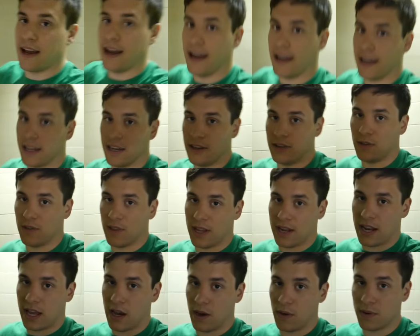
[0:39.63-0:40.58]
I got to do
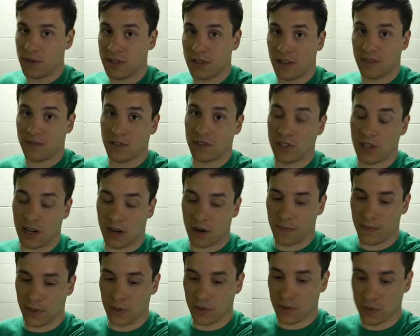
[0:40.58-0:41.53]
that now. We still have to shine our
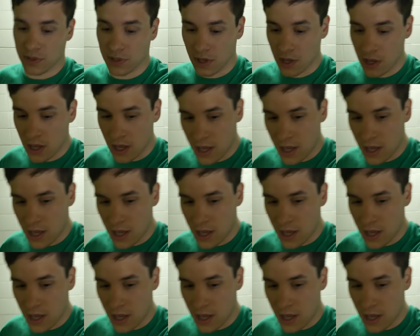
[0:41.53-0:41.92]
boots.